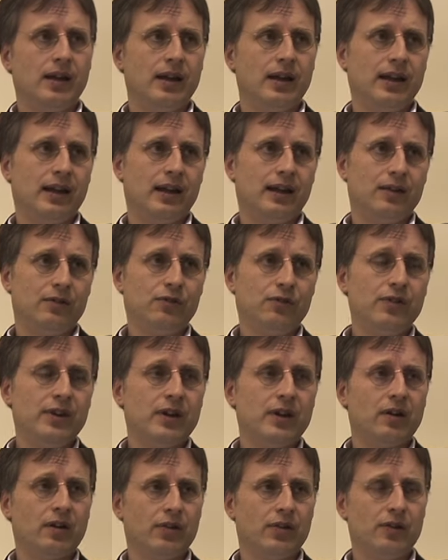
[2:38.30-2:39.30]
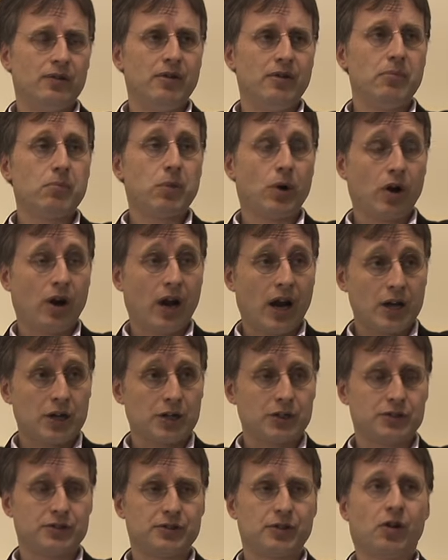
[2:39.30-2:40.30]
and fear the
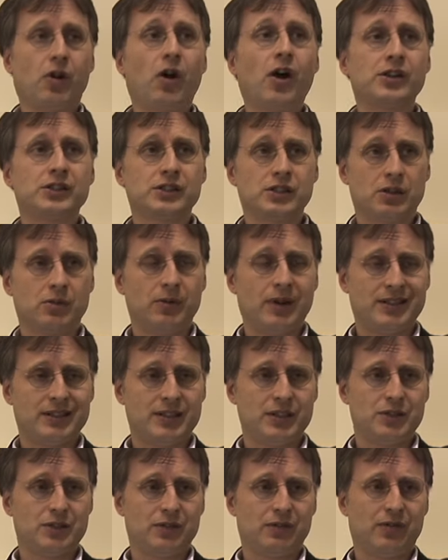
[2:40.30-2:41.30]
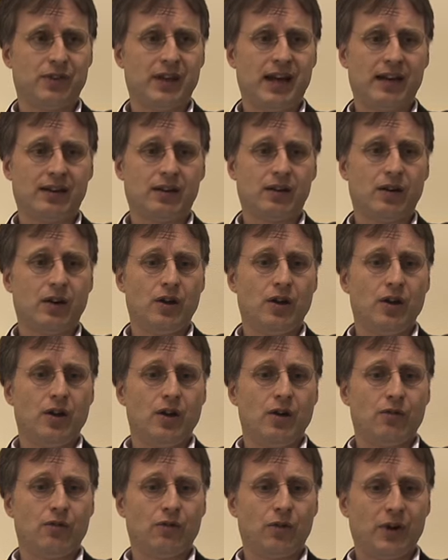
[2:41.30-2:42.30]
repercussions, the consequences of that.
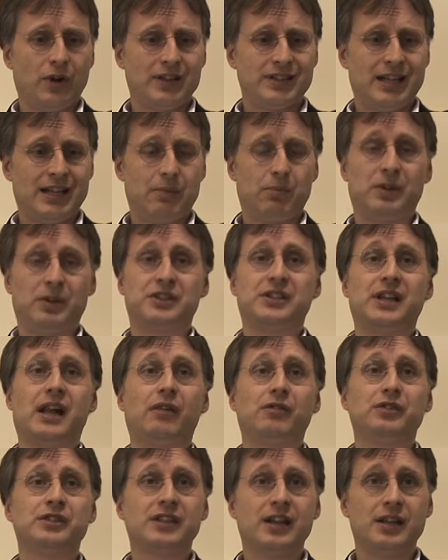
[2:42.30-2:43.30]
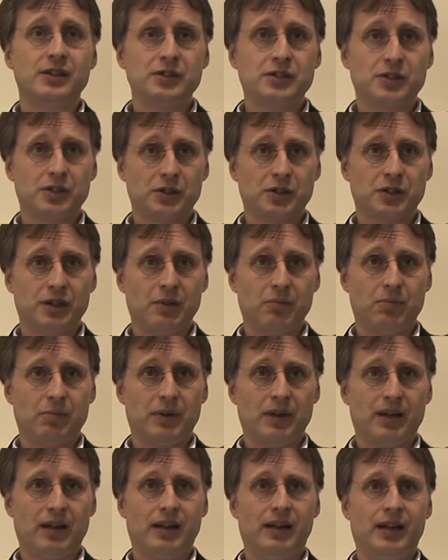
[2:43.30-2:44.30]
For example, self-censorship,
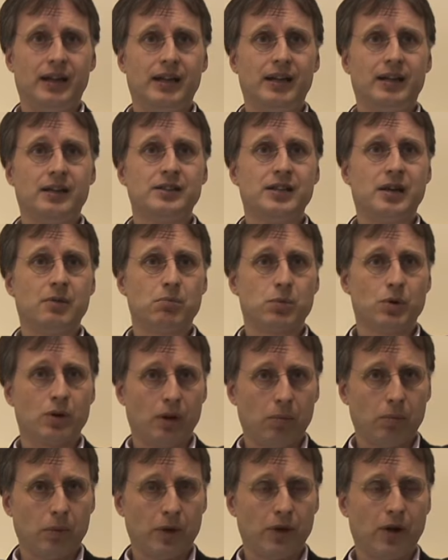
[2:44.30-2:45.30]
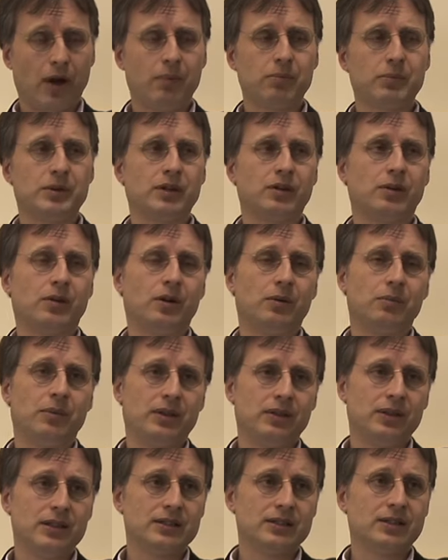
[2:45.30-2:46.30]
temporal panopticon,
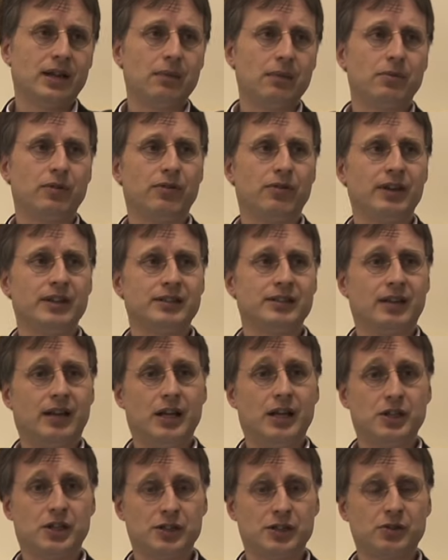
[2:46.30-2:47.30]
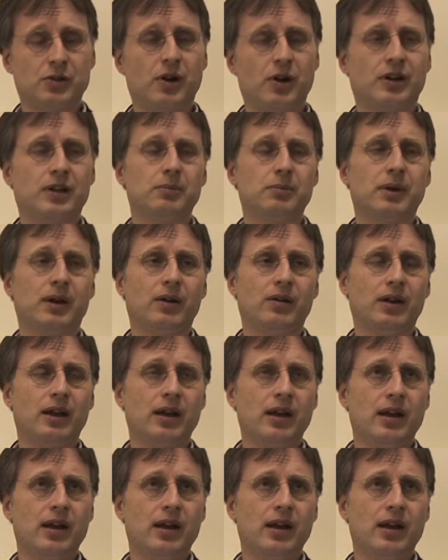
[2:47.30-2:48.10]
and these type of things that I just talked about.